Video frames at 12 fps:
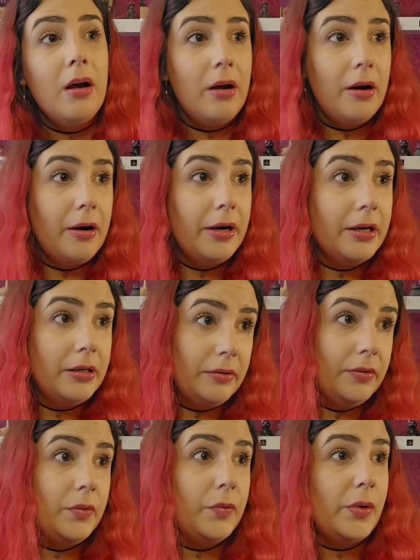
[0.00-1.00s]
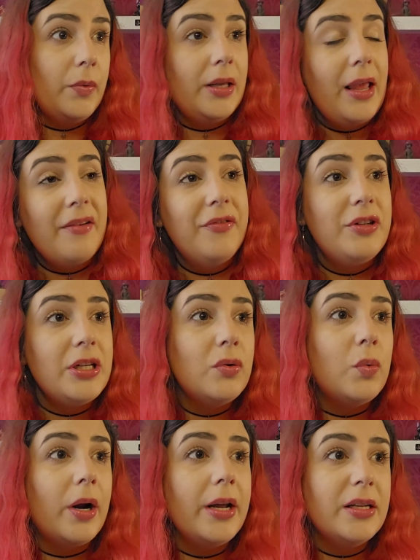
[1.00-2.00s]
are left
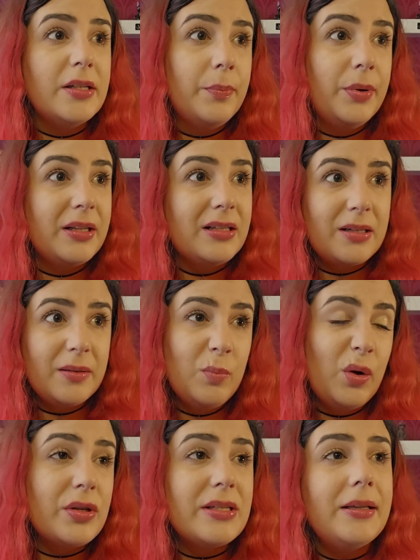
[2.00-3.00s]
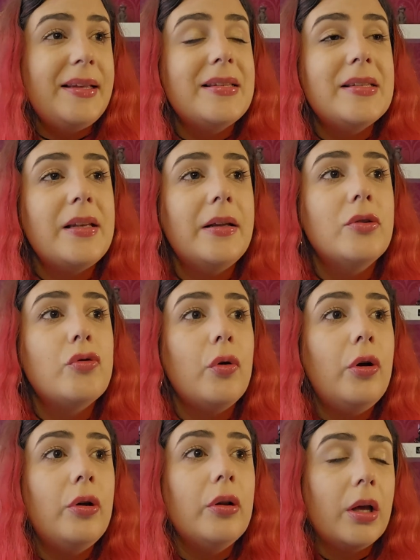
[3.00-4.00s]
and right, but mostly
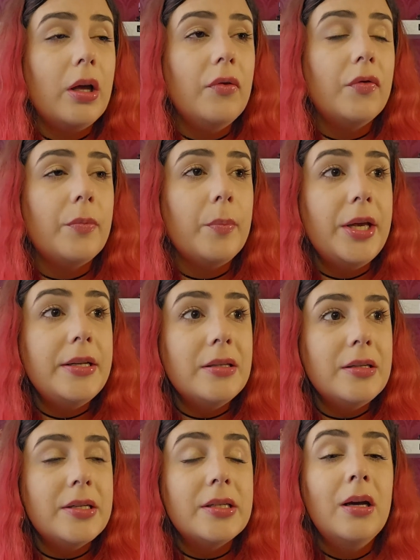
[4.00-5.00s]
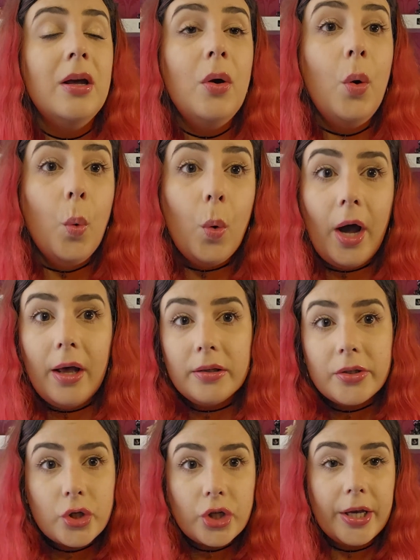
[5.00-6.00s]
central governments,
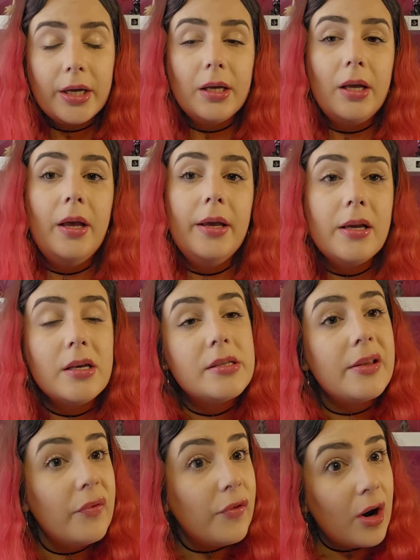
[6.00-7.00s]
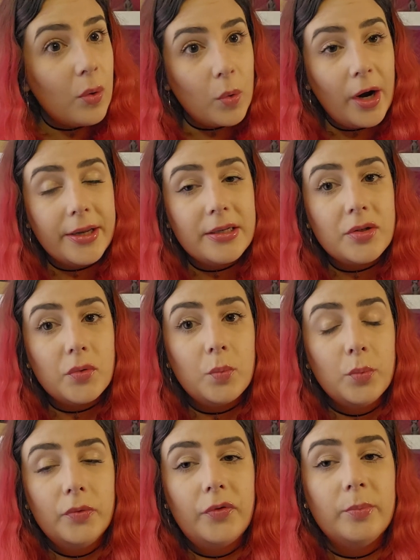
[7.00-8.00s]
while Chega is a far-right
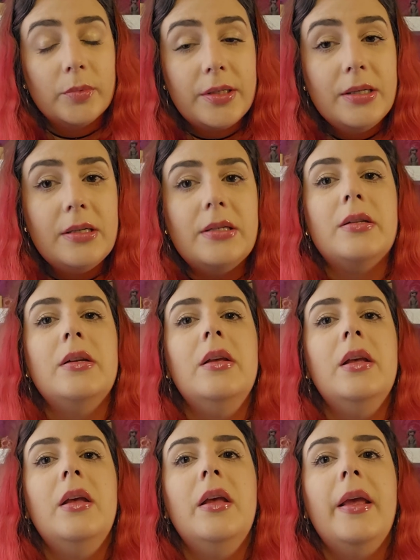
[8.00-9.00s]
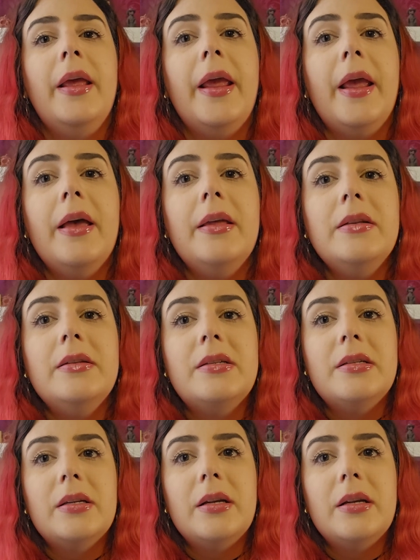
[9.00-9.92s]
movement. And